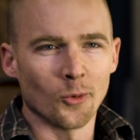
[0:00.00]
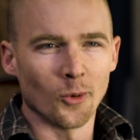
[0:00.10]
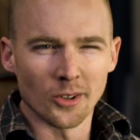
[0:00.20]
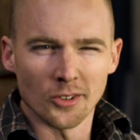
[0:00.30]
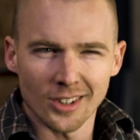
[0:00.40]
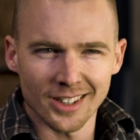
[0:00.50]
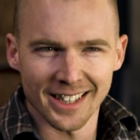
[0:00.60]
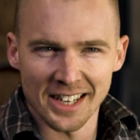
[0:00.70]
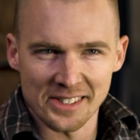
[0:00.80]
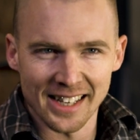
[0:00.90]
what it will look
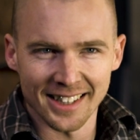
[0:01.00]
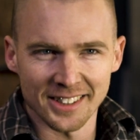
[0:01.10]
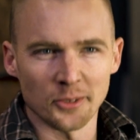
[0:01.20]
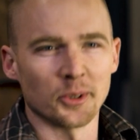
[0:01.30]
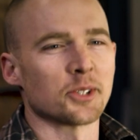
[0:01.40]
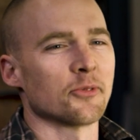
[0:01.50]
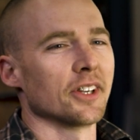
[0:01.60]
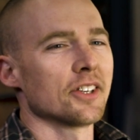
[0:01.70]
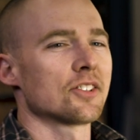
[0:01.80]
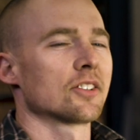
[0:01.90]
like exactly when it's
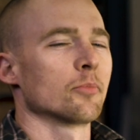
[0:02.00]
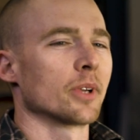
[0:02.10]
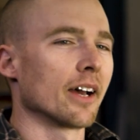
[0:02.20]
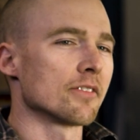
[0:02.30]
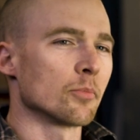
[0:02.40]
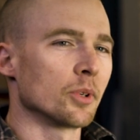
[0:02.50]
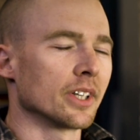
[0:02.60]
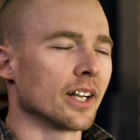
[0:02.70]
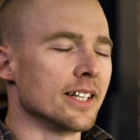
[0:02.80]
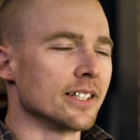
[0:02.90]
finished, but I have some pretty
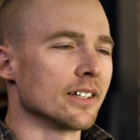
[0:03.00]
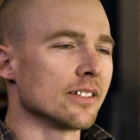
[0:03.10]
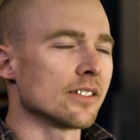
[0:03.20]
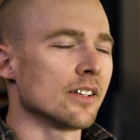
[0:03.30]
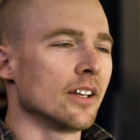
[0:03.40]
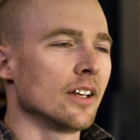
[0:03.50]
good ideas.